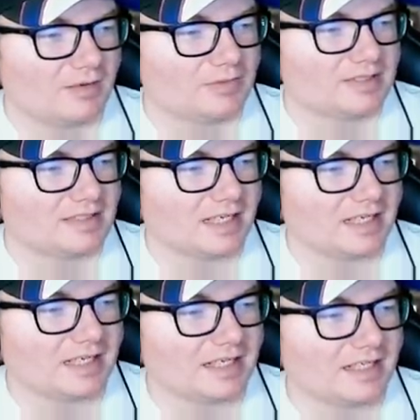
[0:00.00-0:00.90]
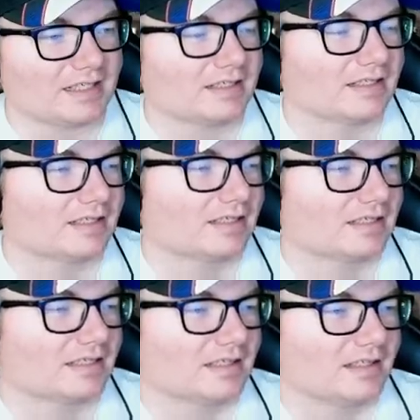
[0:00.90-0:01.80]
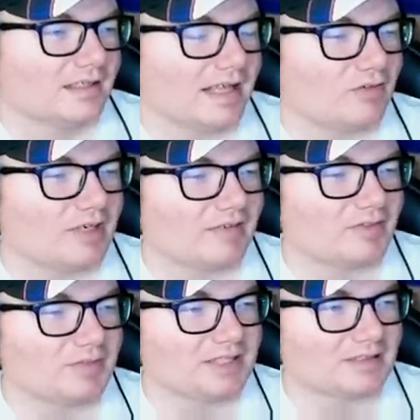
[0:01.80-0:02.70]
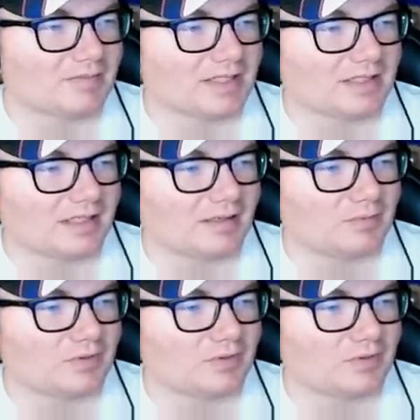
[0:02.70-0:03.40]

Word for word: I would say that would have to be something that I